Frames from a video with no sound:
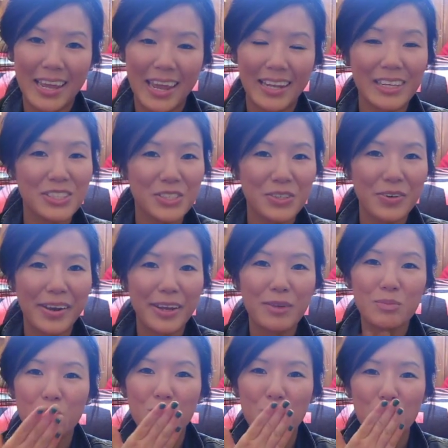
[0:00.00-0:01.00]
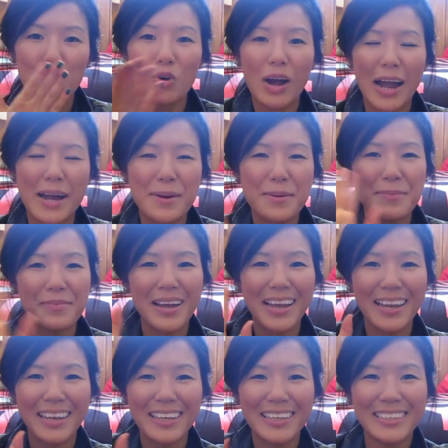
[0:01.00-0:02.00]
and enjoy. Mwah.
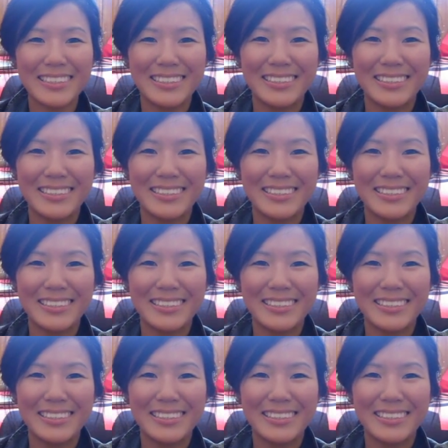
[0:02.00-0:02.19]
Bye.